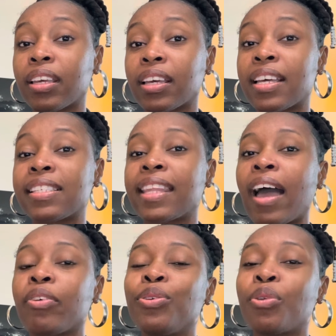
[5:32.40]
Because
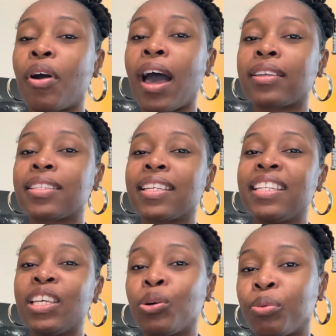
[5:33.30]
now you know how to
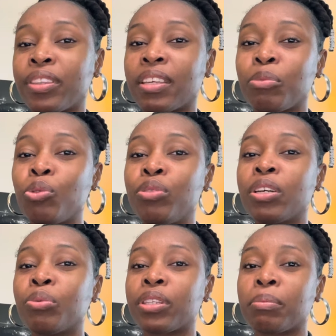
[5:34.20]
deal with them. You deal
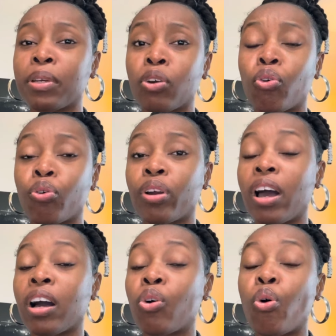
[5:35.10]
with them
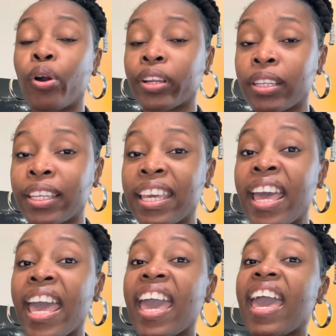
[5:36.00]
accordingly,
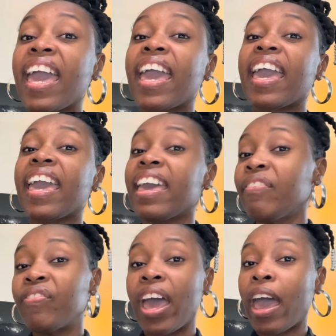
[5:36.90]
if
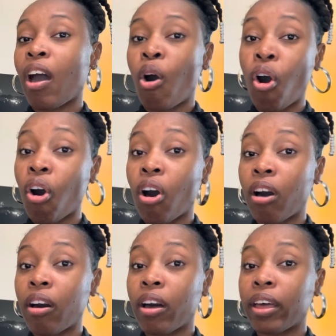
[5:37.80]
at
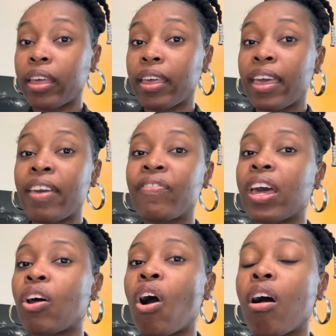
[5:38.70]
all if at
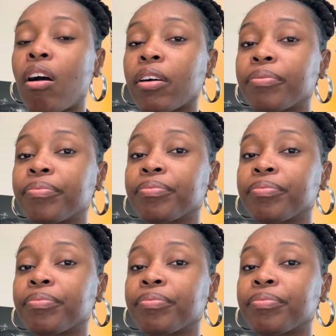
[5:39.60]
all.